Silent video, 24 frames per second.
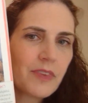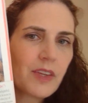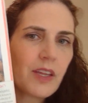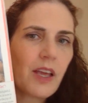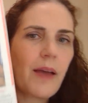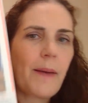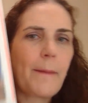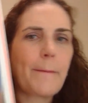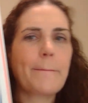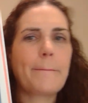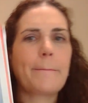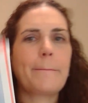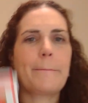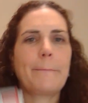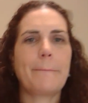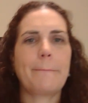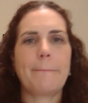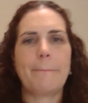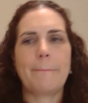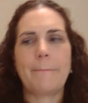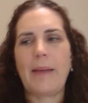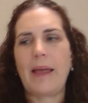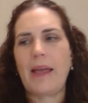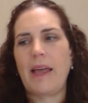
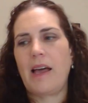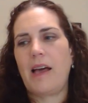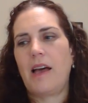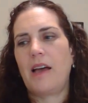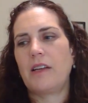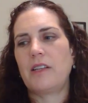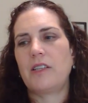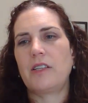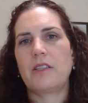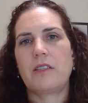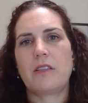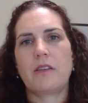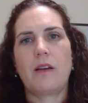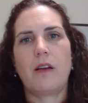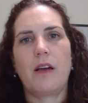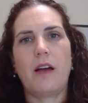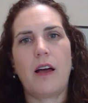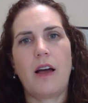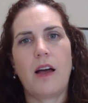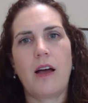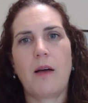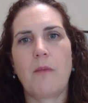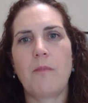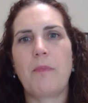
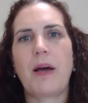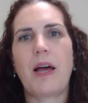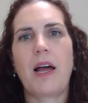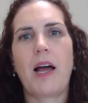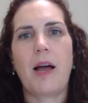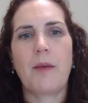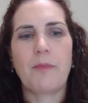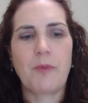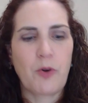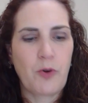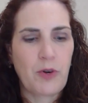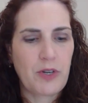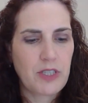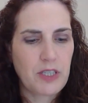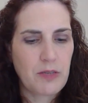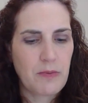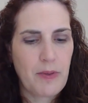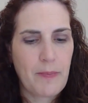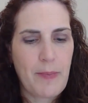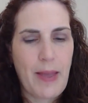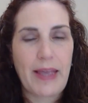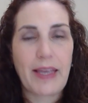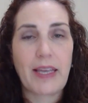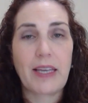But I'm going to
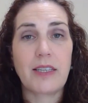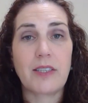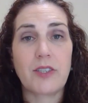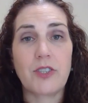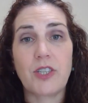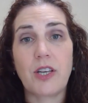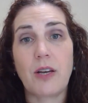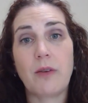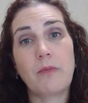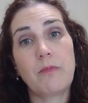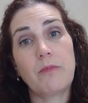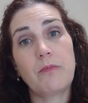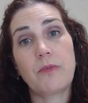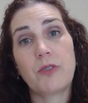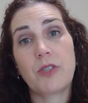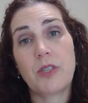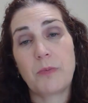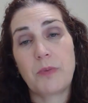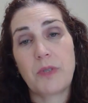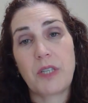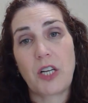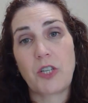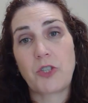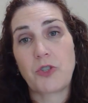be making some
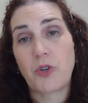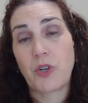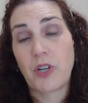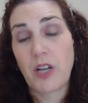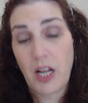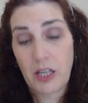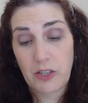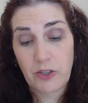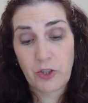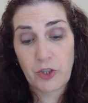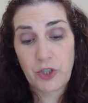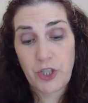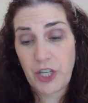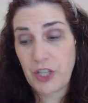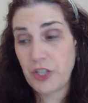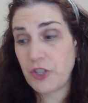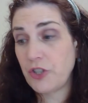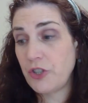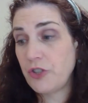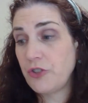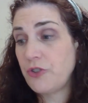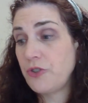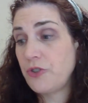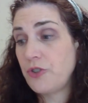substantial color
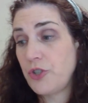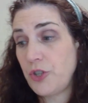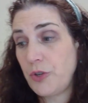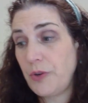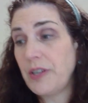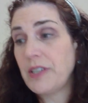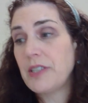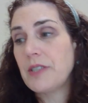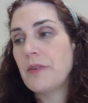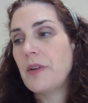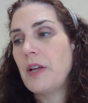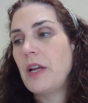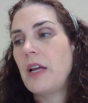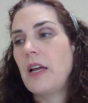changes to it.